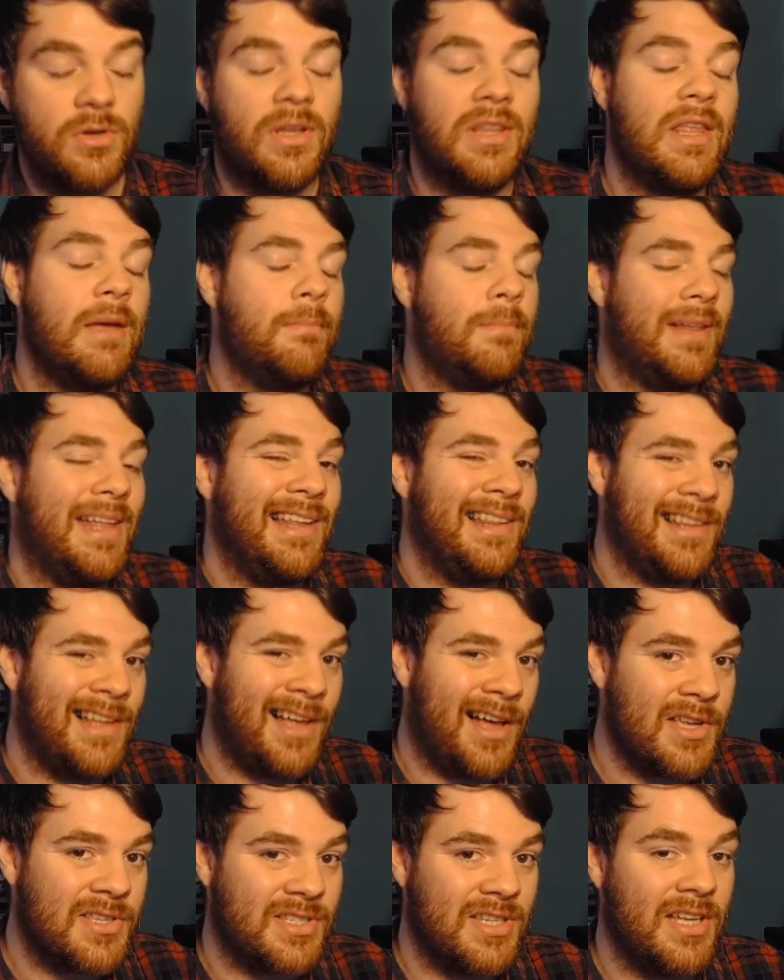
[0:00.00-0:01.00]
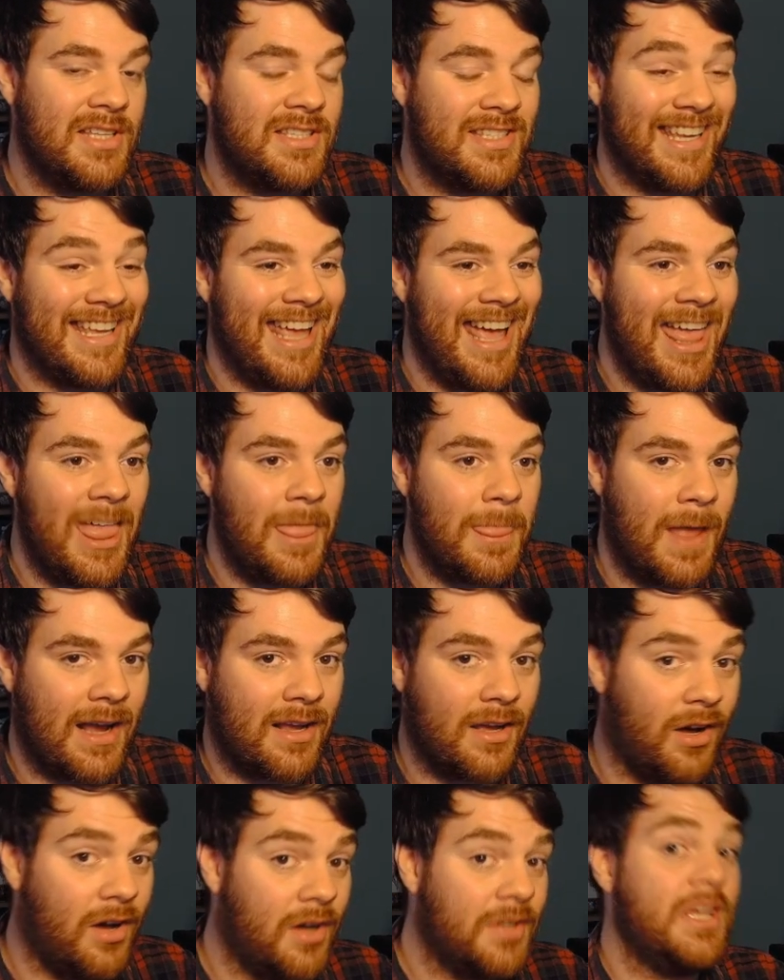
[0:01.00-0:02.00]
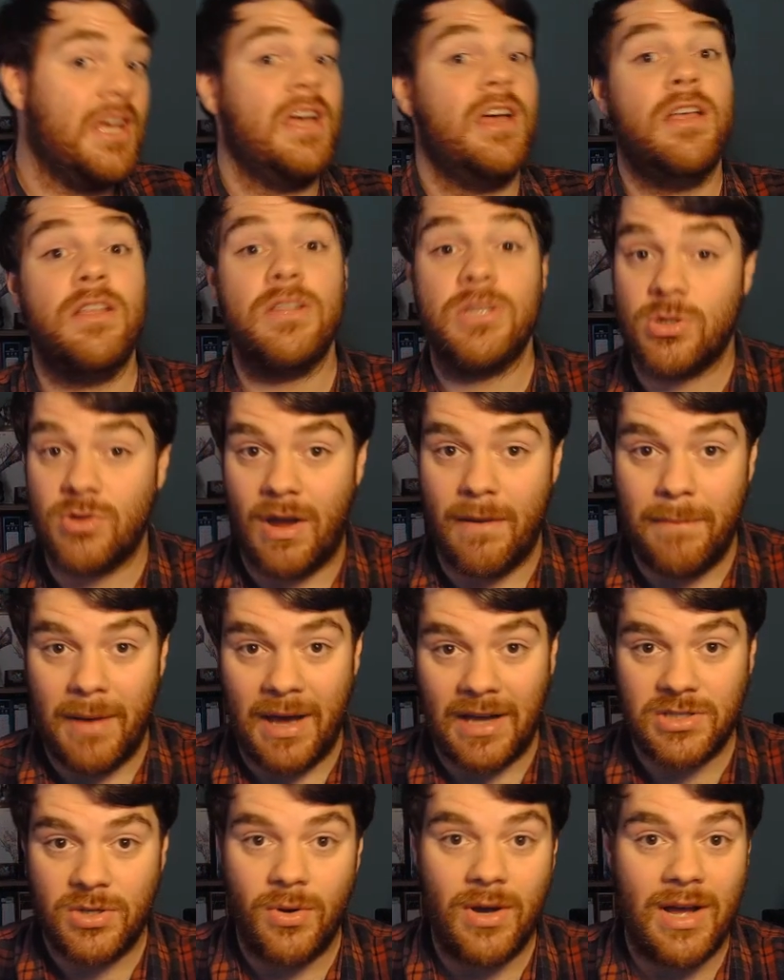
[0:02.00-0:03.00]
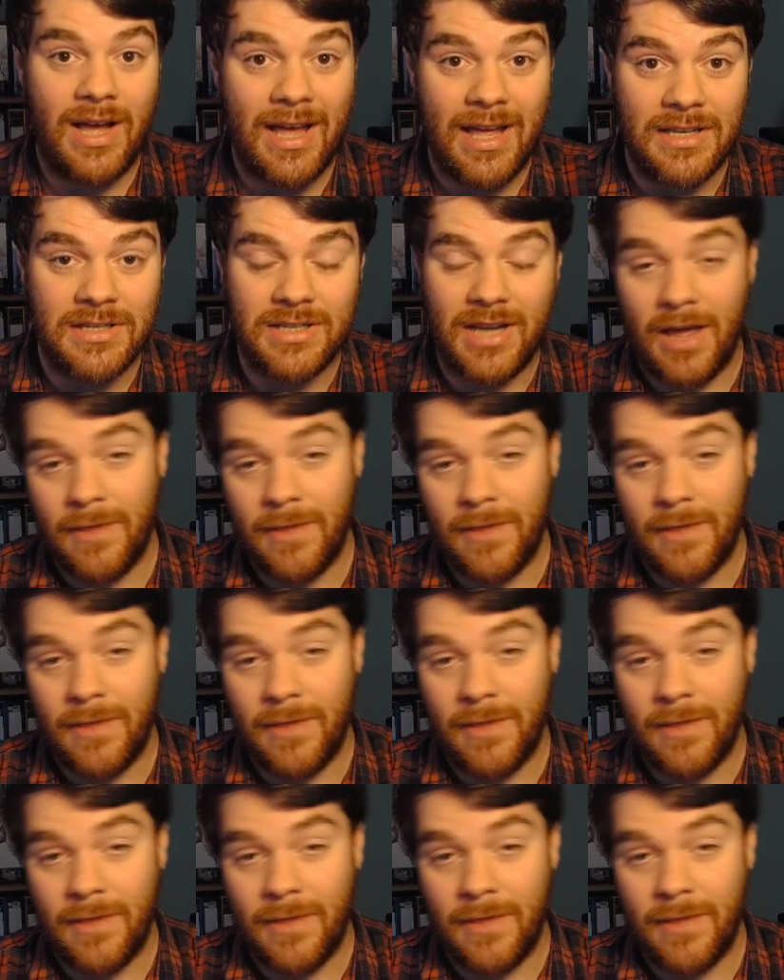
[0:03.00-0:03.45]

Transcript: You can then play Larsa to get that card straight back to your hand,